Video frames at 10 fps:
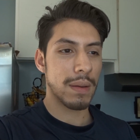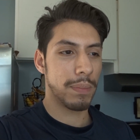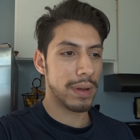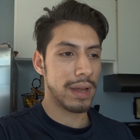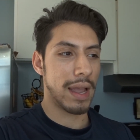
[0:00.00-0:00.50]

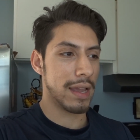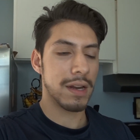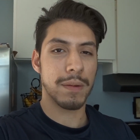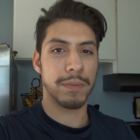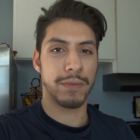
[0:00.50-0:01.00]
but I
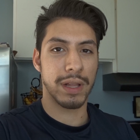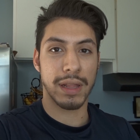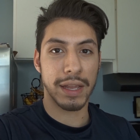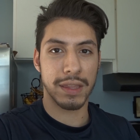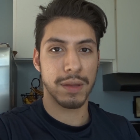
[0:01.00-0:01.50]
ended up really
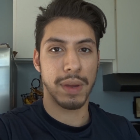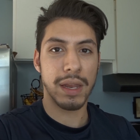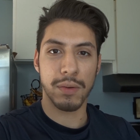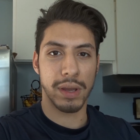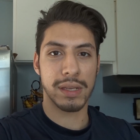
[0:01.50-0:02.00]
liking them
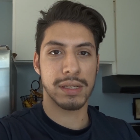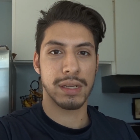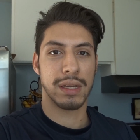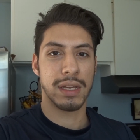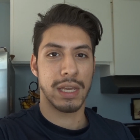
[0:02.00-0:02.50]

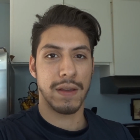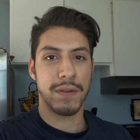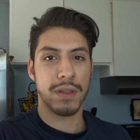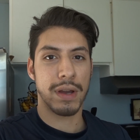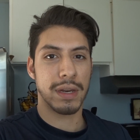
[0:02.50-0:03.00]
anyways.
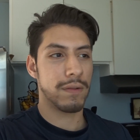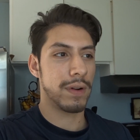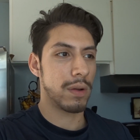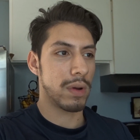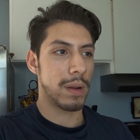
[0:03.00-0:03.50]
Even though I didn't
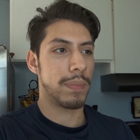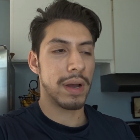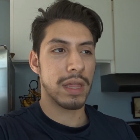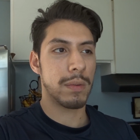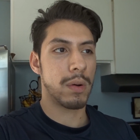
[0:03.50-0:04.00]
really want to
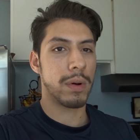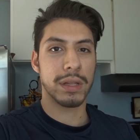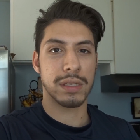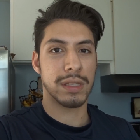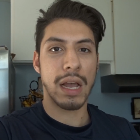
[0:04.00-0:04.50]
buy them, I
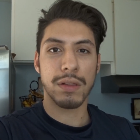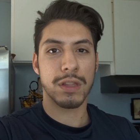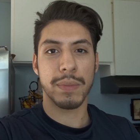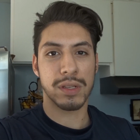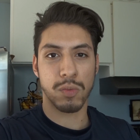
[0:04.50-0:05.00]
wanted to download
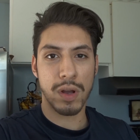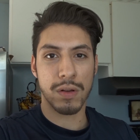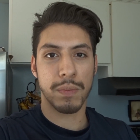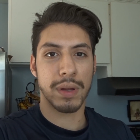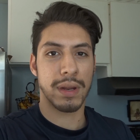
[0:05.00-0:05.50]
them as
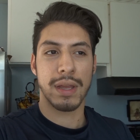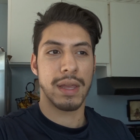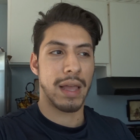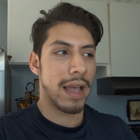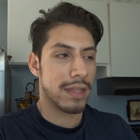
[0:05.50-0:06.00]
well. But
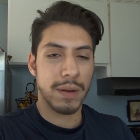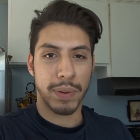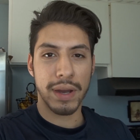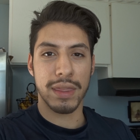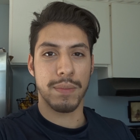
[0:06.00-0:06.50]
I ended up
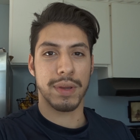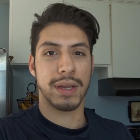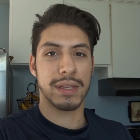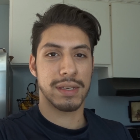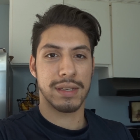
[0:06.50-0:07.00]
buying them
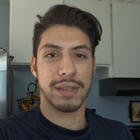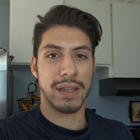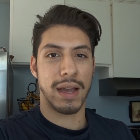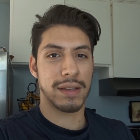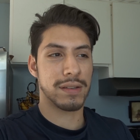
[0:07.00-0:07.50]
because
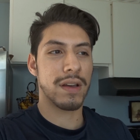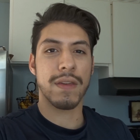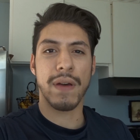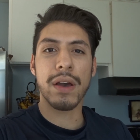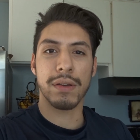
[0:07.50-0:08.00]
I saw
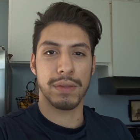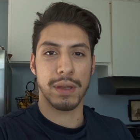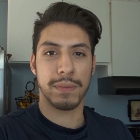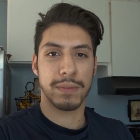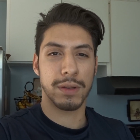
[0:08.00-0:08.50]
the value in
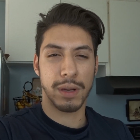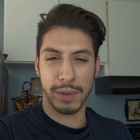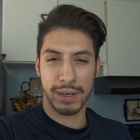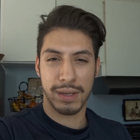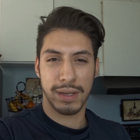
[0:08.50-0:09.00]
them. You know what
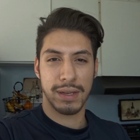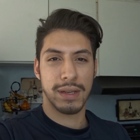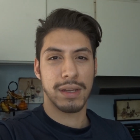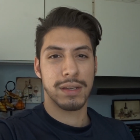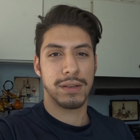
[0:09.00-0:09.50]
I mean?
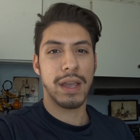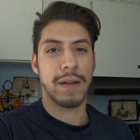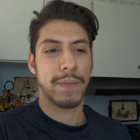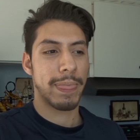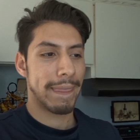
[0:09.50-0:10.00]
So
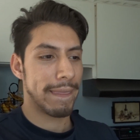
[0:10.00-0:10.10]
yeah,